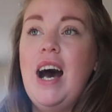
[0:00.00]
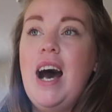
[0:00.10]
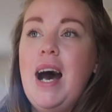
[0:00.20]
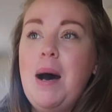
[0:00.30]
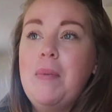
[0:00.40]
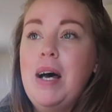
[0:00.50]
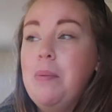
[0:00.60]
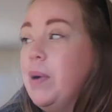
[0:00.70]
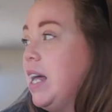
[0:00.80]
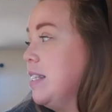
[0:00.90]
Um,
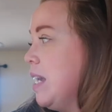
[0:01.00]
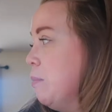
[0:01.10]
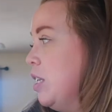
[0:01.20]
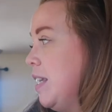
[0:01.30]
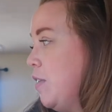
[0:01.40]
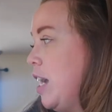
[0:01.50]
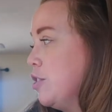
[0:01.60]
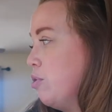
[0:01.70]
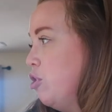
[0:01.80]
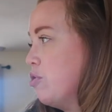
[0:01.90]
but I'm gonna give you
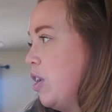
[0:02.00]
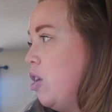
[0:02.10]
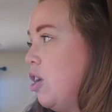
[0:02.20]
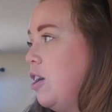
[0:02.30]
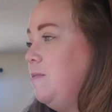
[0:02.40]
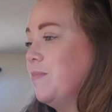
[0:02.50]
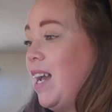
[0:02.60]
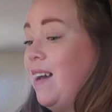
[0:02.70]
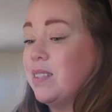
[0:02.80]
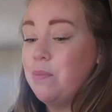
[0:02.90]
guys a grocery haul. I
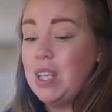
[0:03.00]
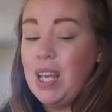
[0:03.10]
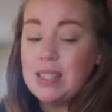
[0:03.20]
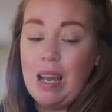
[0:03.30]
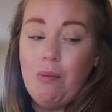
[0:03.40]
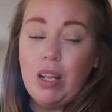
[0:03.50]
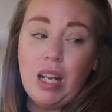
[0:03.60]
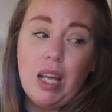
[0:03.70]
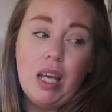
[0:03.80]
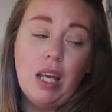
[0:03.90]
have some things I
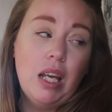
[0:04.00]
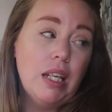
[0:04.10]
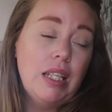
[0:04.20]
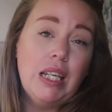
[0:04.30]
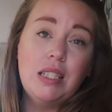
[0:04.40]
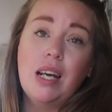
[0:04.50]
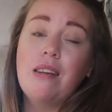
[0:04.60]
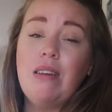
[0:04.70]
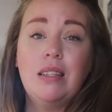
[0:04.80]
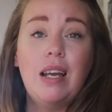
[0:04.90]
wanna get done
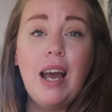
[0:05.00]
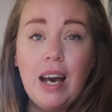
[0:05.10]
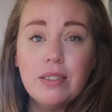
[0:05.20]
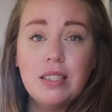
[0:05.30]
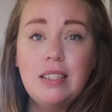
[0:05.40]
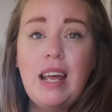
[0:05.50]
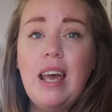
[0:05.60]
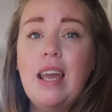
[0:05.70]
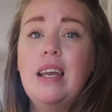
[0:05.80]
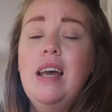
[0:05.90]
around the house
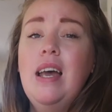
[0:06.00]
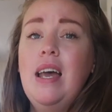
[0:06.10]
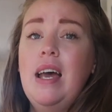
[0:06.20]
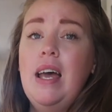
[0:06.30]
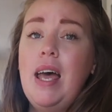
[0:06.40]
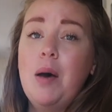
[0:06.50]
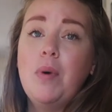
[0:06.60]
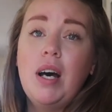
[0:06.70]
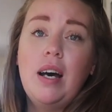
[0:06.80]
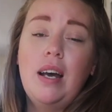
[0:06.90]
today.
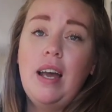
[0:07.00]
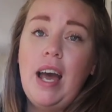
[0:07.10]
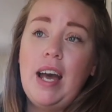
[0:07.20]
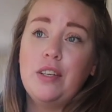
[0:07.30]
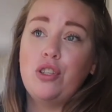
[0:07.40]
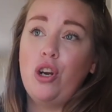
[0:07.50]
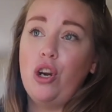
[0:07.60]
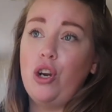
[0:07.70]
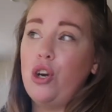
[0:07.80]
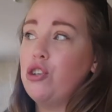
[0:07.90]
Emma has
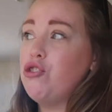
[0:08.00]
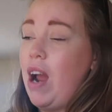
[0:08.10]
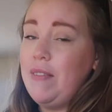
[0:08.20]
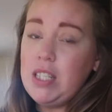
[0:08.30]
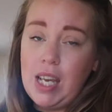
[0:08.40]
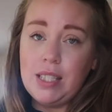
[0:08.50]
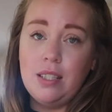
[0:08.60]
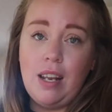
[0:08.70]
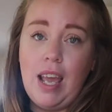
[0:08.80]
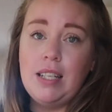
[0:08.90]
her driving test
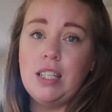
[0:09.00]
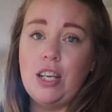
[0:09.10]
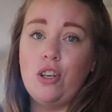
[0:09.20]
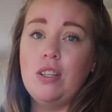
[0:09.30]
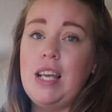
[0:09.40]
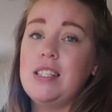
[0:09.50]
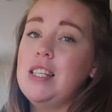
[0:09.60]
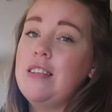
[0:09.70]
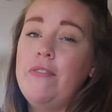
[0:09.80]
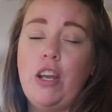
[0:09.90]
today to get her
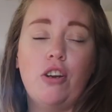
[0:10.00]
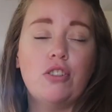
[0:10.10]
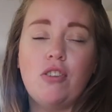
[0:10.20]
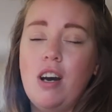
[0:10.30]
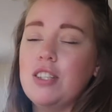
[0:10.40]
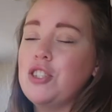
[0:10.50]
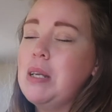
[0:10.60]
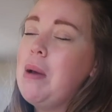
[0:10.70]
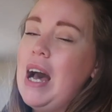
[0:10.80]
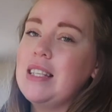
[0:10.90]
license. Fingers crossed
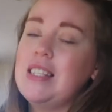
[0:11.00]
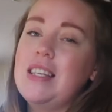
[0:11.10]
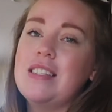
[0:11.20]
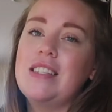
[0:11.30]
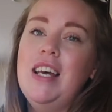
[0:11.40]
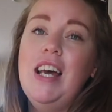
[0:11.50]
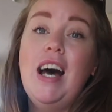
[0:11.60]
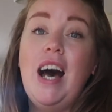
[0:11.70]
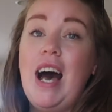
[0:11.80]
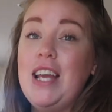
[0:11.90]
she passes.
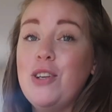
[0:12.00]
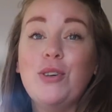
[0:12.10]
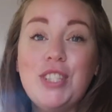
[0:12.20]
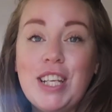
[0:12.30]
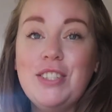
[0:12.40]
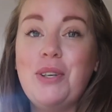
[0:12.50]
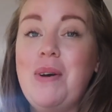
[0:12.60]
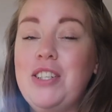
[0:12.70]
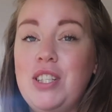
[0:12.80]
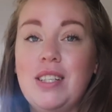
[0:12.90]
I know she can do
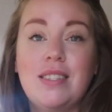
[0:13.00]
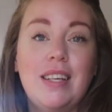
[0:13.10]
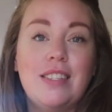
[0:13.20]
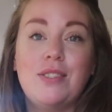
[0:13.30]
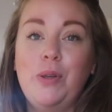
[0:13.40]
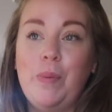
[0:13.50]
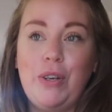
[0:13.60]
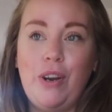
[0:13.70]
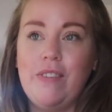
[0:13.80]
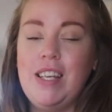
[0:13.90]
it. She just gets super
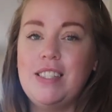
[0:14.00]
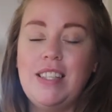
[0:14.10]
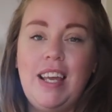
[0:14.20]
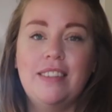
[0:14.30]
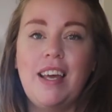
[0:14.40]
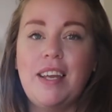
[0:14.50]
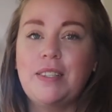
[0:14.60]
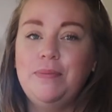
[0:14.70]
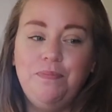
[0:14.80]
nervous and like,